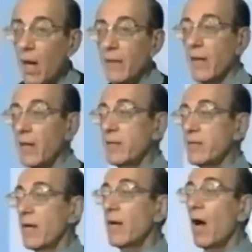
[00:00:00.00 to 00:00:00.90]
And then he
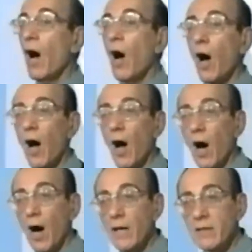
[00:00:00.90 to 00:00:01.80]
said,
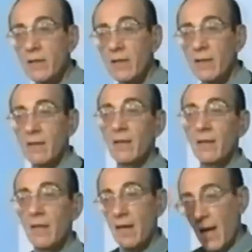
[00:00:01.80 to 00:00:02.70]
heart,
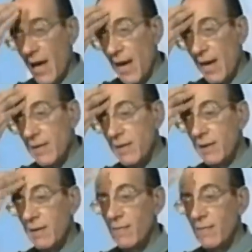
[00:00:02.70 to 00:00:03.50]
head,